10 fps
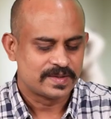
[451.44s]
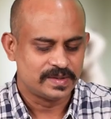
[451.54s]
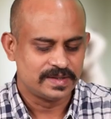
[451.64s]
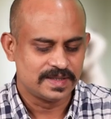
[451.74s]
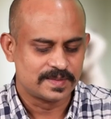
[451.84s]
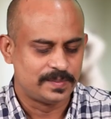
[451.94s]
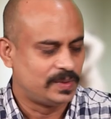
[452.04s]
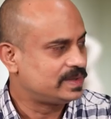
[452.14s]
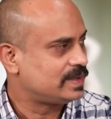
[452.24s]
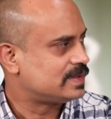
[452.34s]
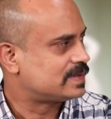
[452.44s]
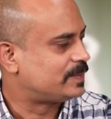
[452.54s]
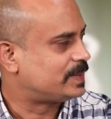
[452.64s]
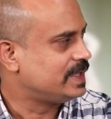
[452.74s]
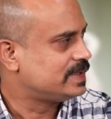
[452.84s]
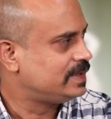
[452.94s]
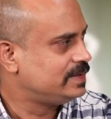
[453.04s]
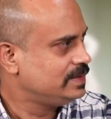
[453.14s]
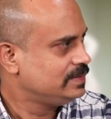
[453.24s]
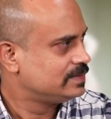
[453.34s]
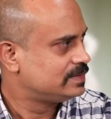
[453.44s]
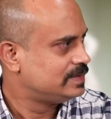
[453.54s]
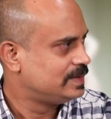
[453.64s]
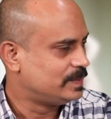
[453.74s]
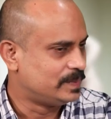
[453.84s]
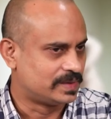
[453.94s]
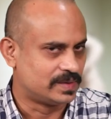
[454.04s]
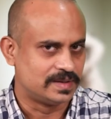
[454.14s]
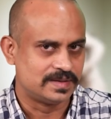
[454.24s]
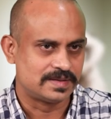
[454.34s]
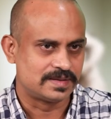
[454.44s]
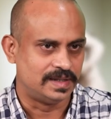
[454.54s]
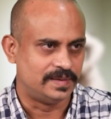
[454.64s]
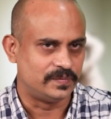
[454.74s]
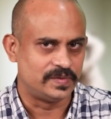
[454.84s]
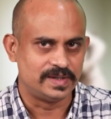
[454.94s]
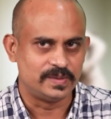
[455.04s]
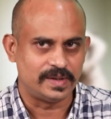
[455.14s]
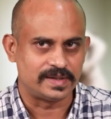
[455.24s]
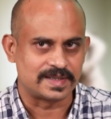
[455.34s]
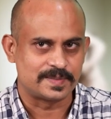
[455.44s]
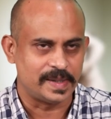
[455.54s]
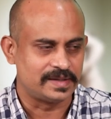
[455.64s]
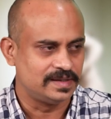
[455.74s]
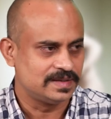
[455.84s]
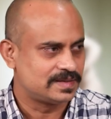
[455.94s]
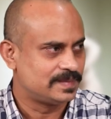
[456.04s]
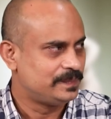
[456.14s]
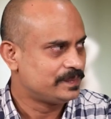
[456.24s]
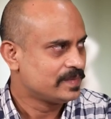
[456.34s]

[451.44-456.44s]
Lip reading: So this is both a surprise ending, because we did not expect this.